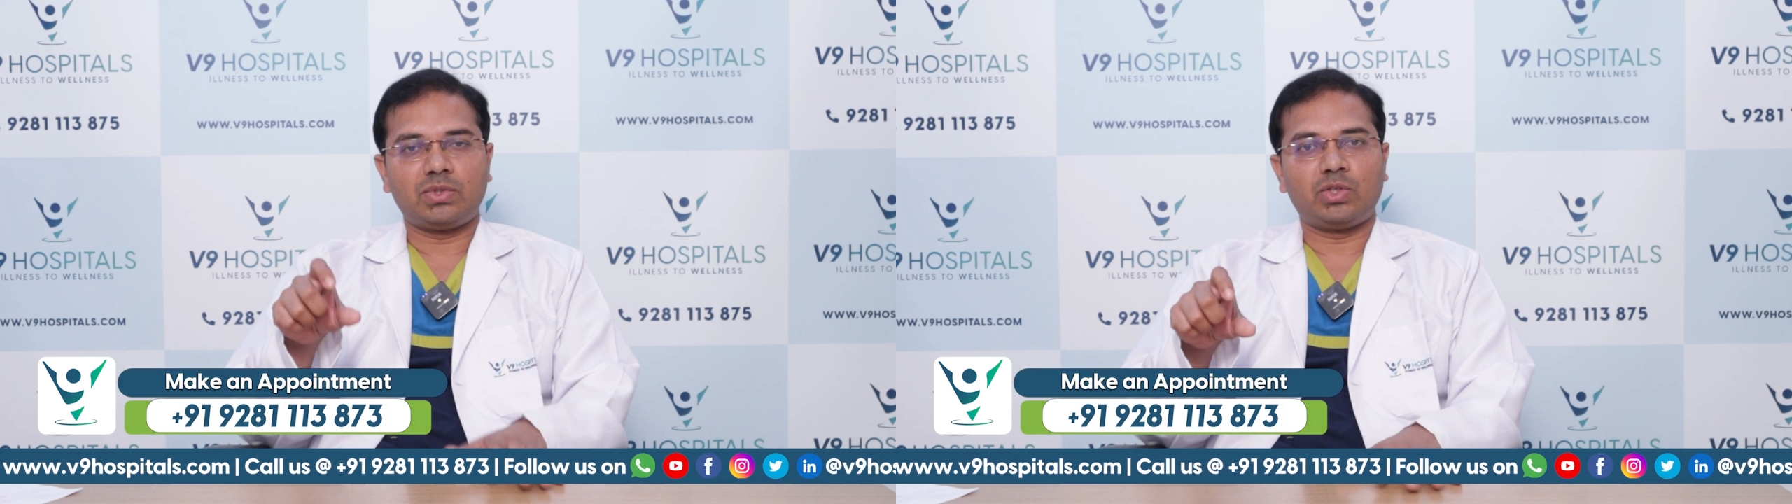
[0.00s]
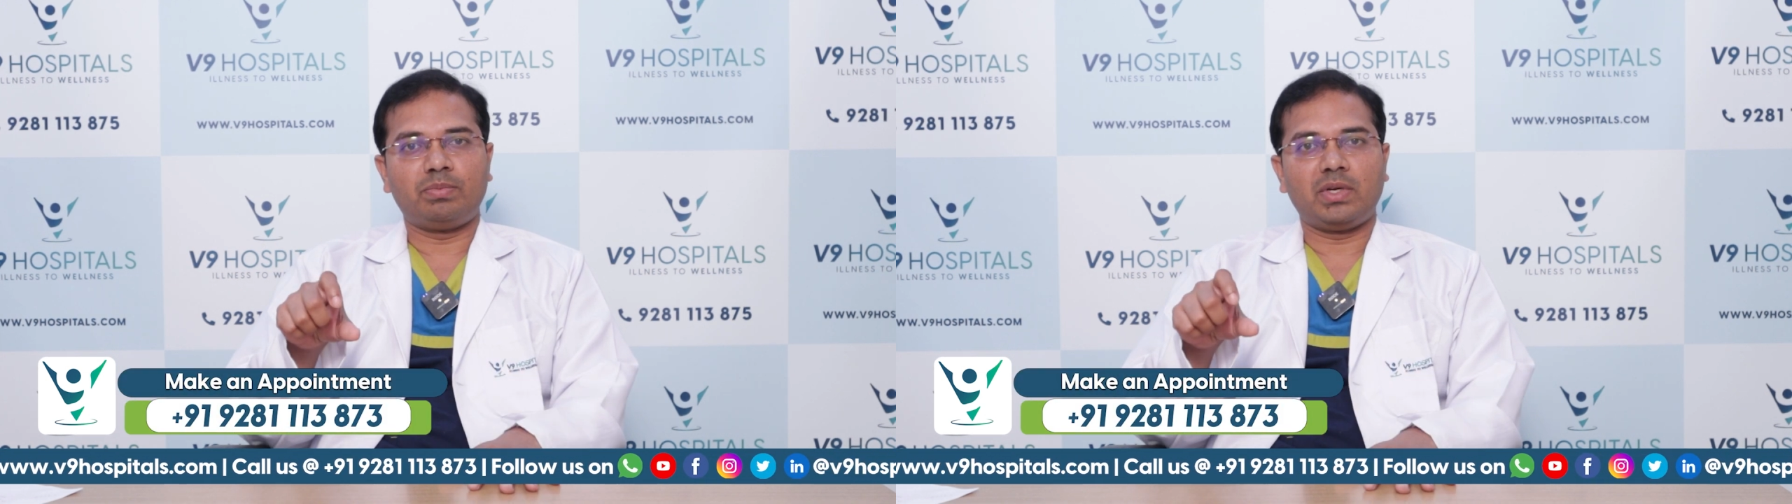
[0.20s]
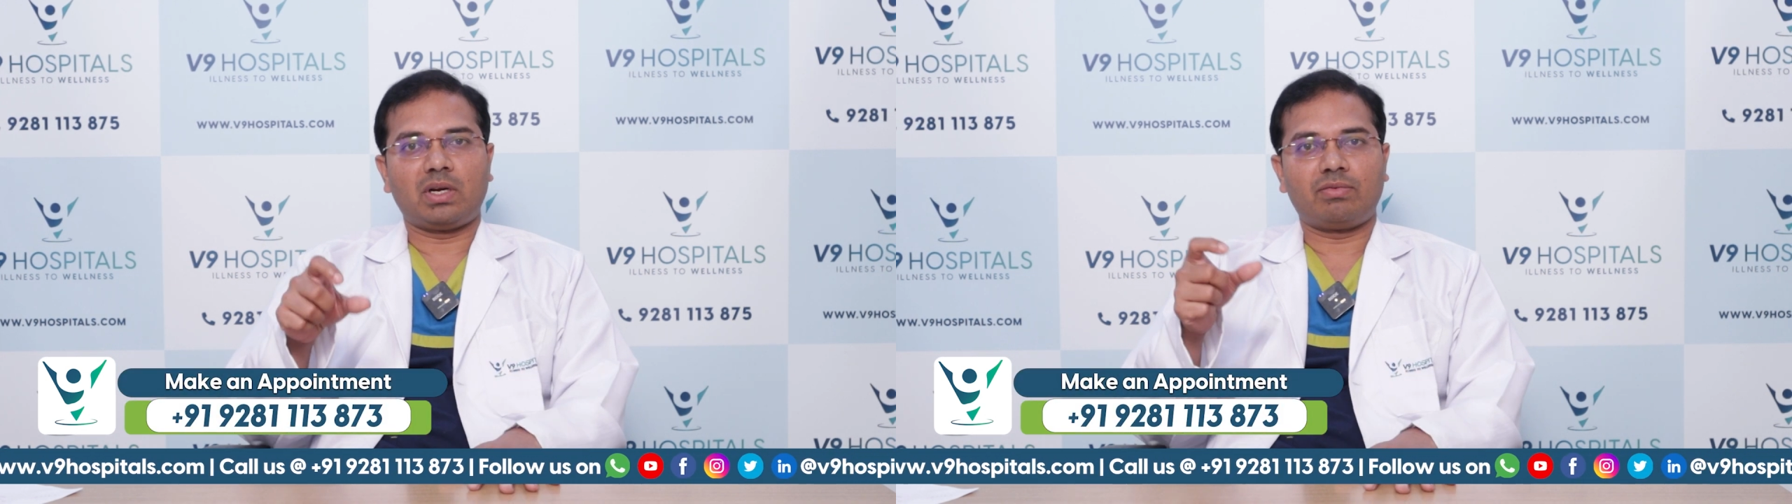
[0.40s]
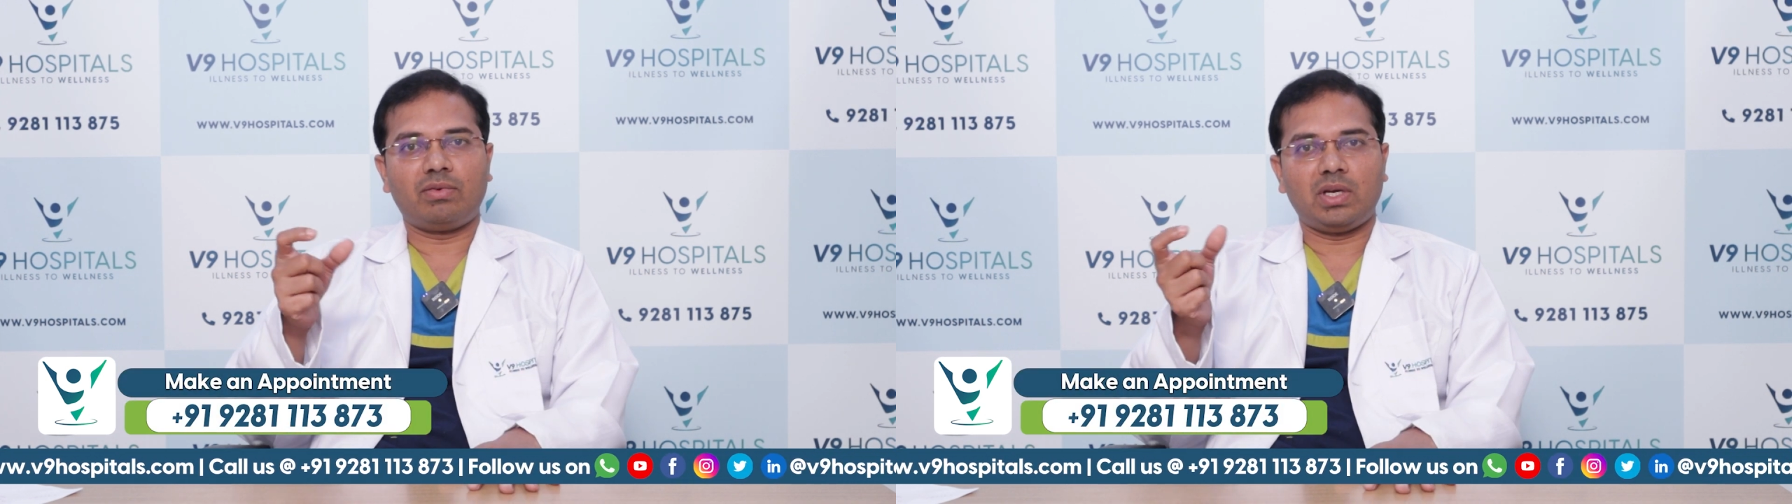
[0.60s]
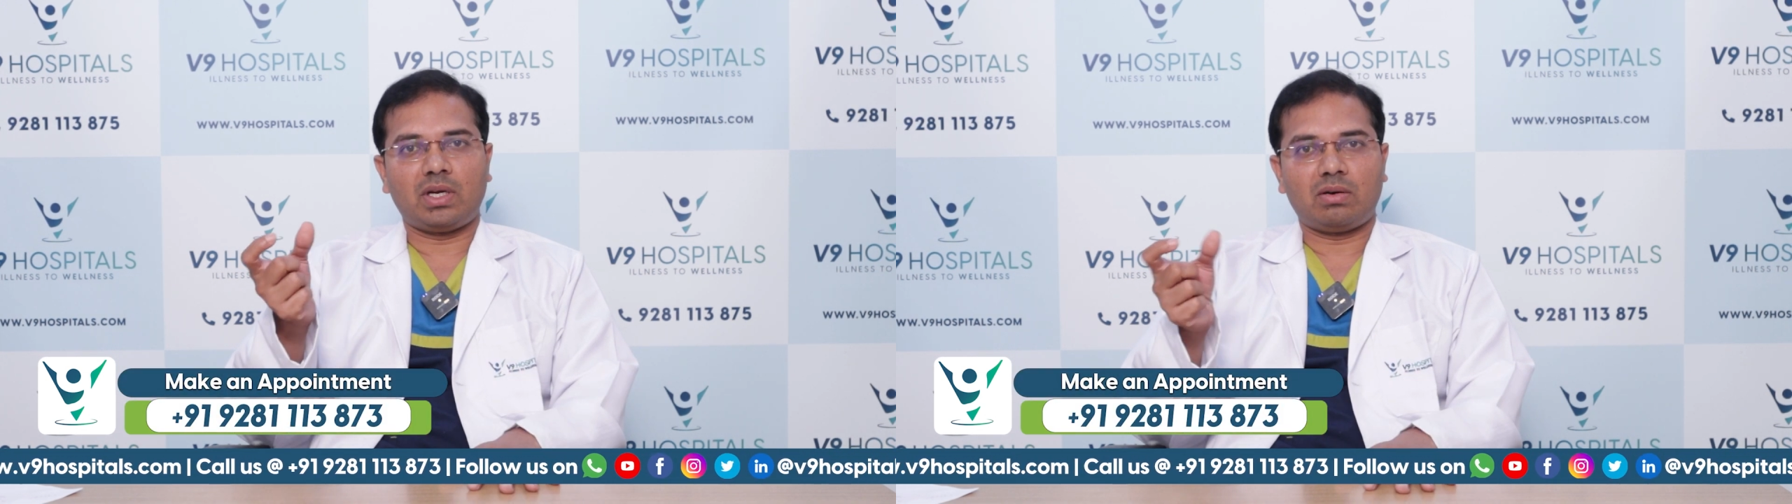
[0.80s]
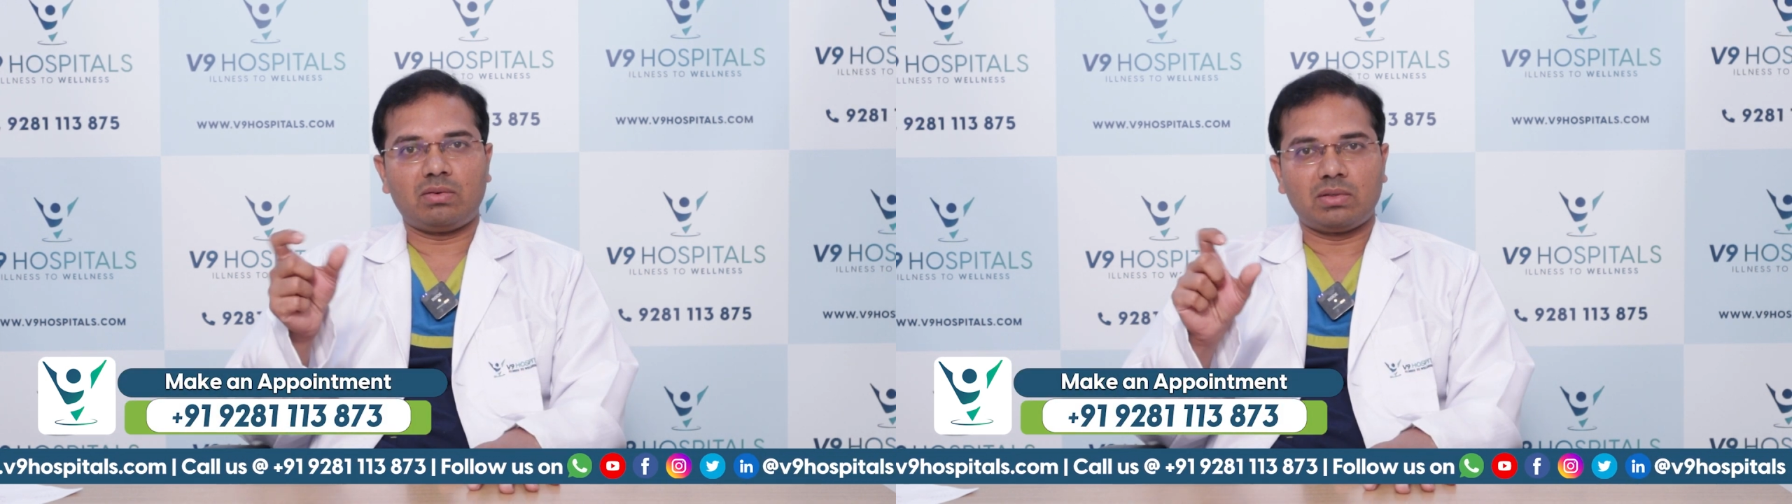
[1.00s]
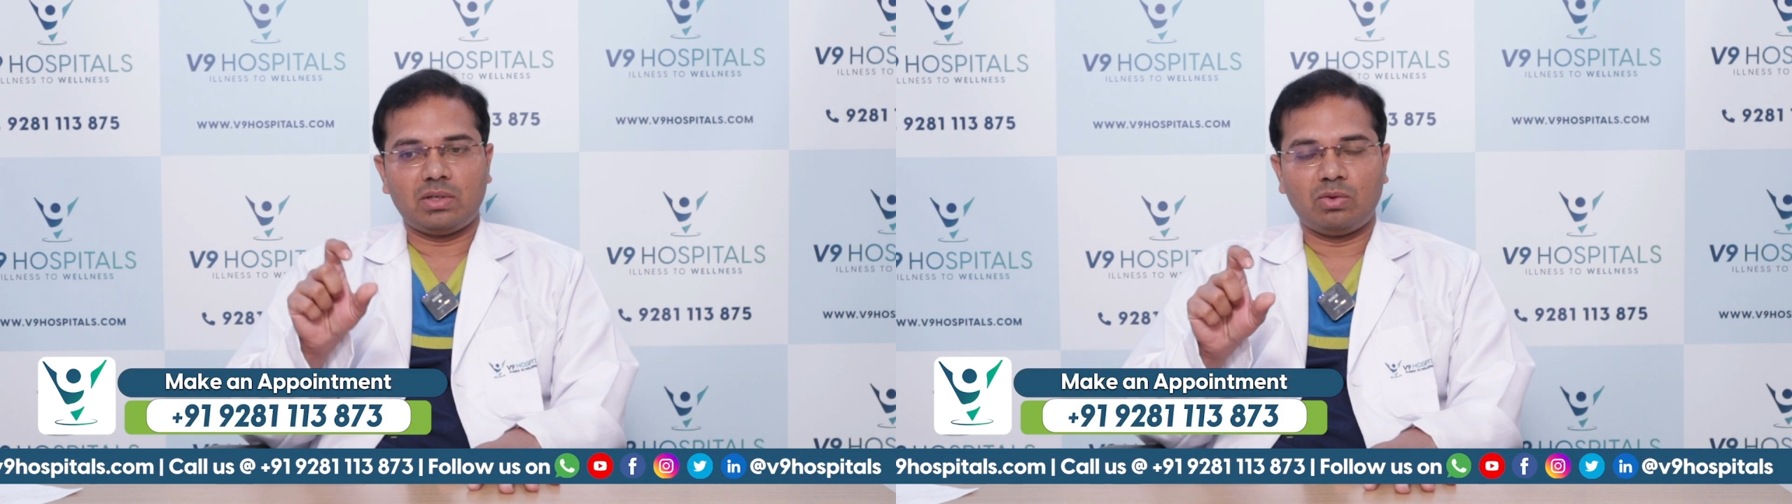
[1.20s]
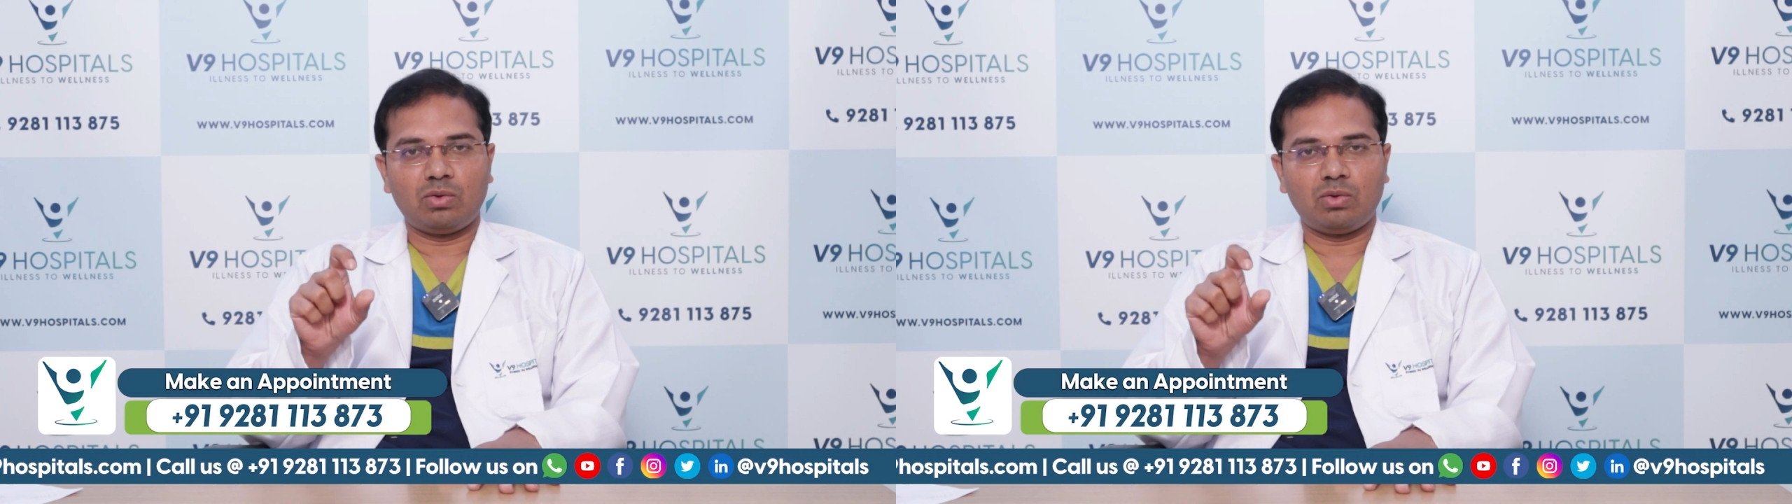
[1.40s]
should be roughly around